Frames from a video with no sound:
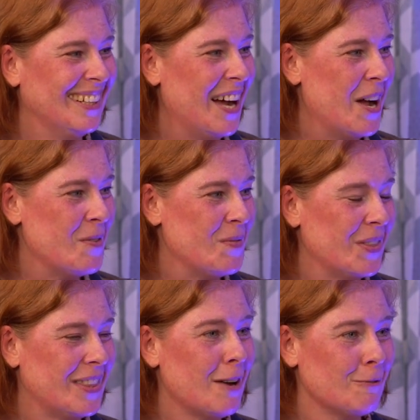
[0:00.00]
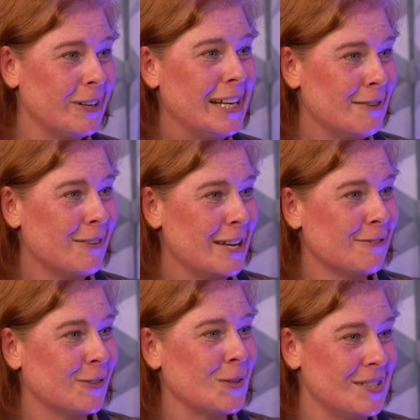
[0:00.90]
that really
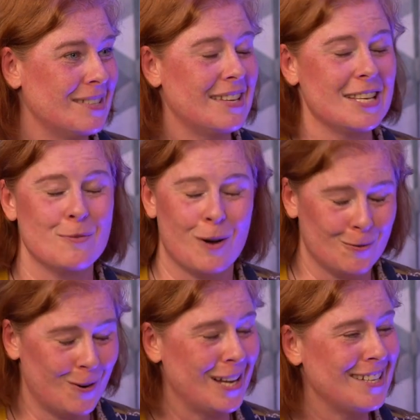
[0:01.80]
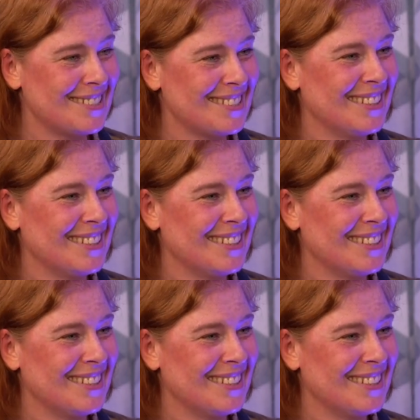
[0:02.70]
reinforces that you are right.